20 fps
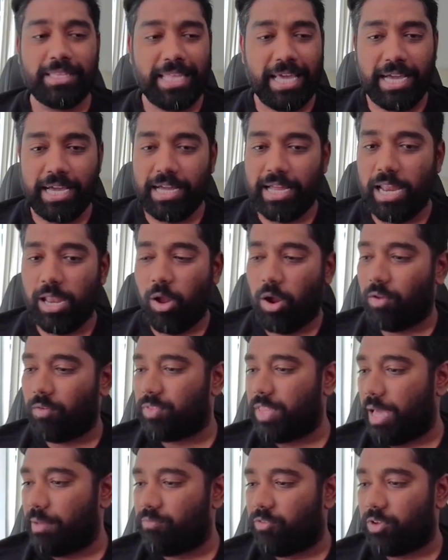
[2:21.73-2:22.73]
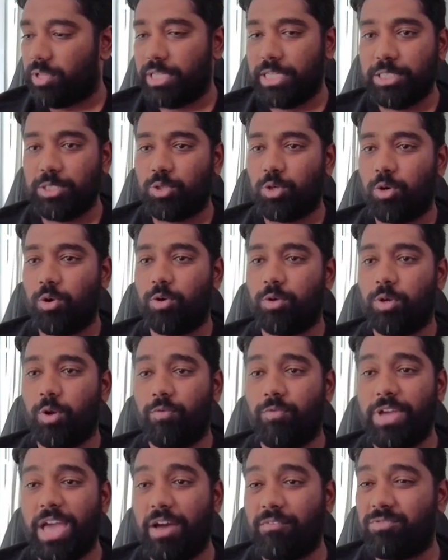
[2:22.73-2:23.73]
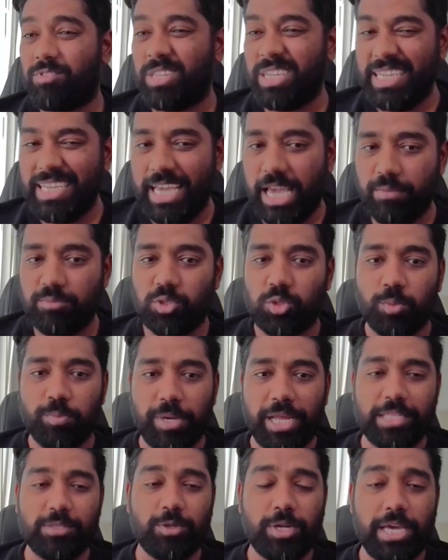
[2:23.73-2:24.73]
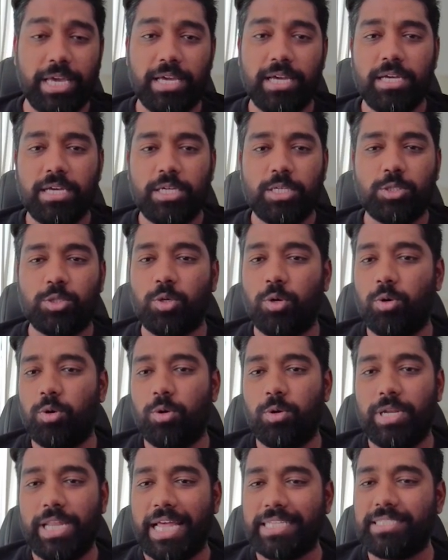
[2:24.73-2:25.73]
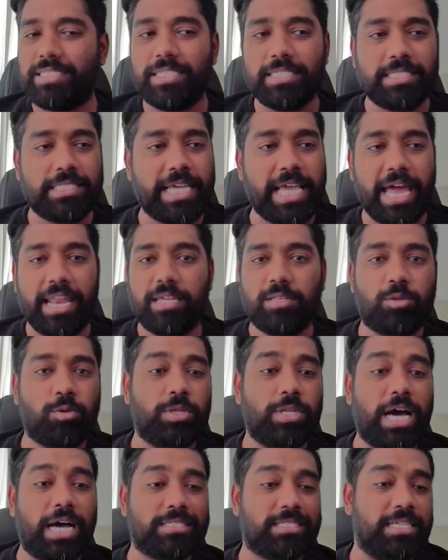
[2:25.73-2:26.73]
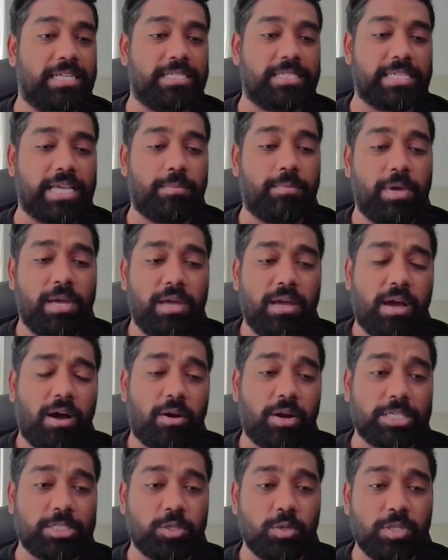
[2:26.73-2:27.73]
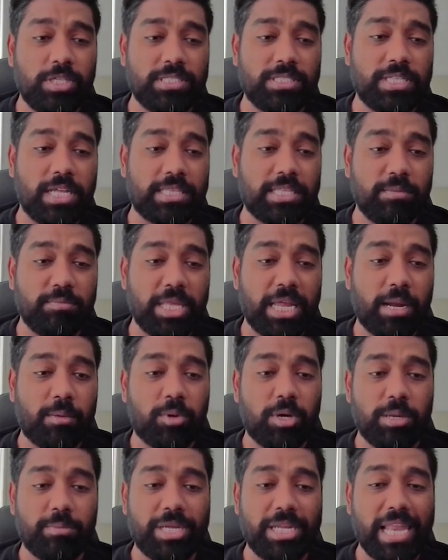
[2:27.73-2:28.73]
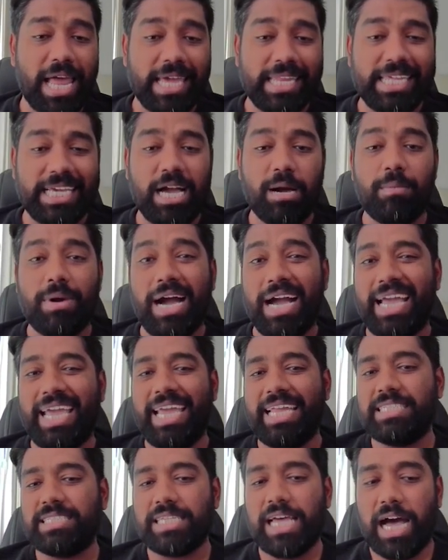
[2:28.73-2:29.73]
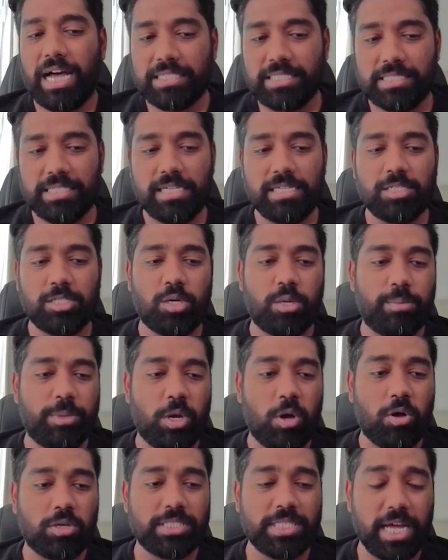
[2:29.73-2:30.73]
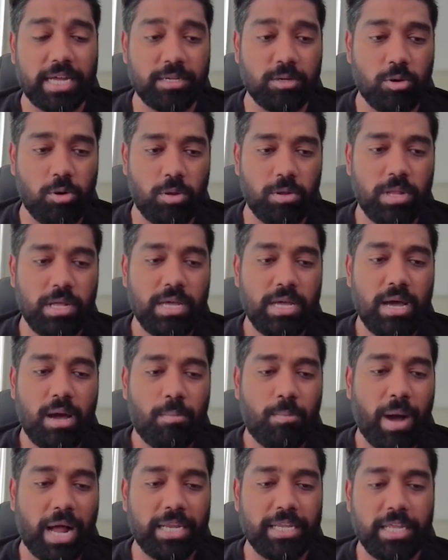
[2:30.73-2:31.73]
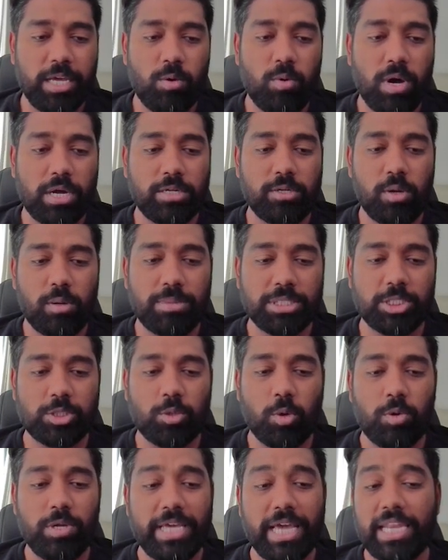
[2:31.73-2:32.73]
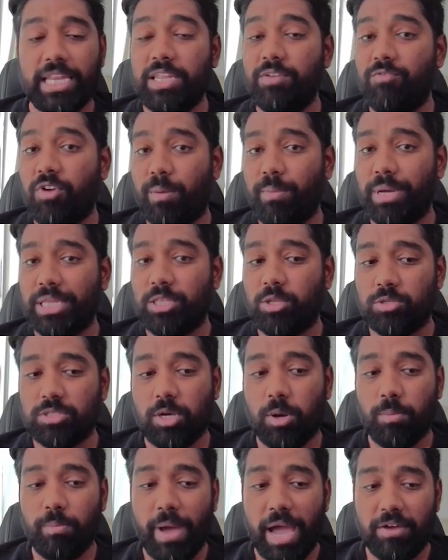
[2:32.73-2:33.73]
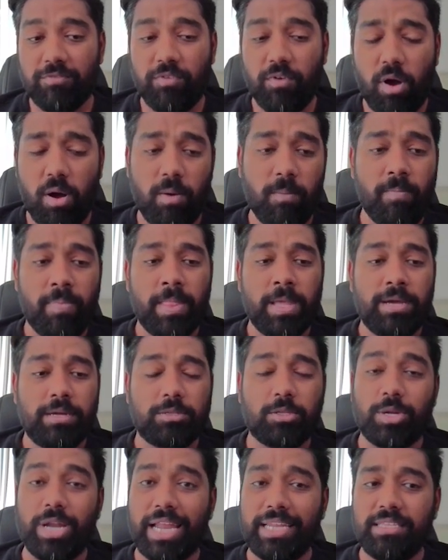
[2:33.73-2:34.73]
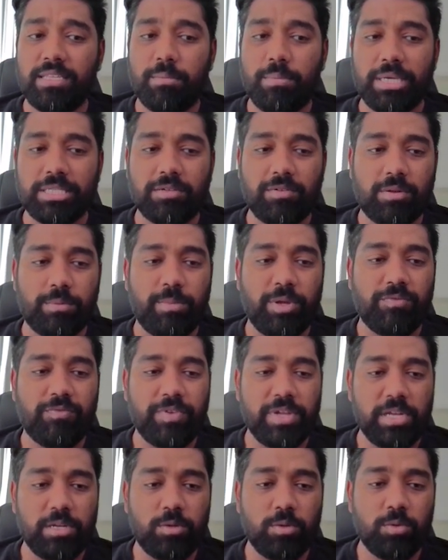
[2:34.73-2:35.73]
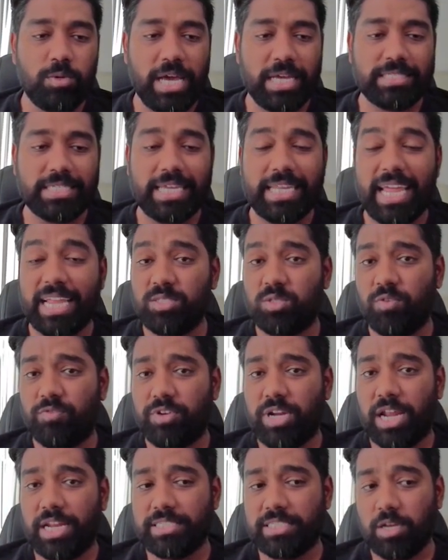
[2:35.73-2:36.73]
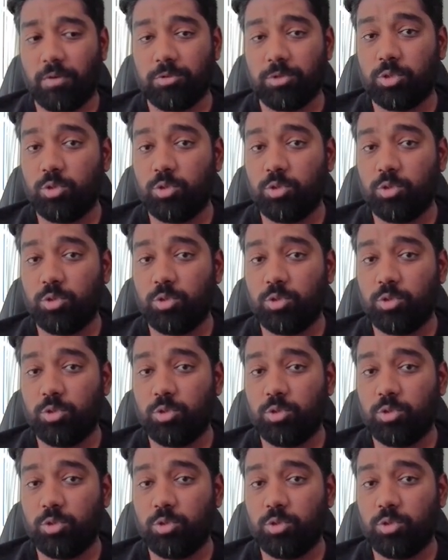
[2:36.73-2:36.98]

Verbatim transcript: to take a lot of time for the intro. You know, we have three games to play today, so let's just get into the Arsenal's game. All right, so this is the team that I'm going to be lining up against Arsenal. It's going to be Costa and goal, Balde, Gvardiol, Bastoni, and Livramento are back four. Tonali in the base of the midfield, Nunes and Enzo Fernandez are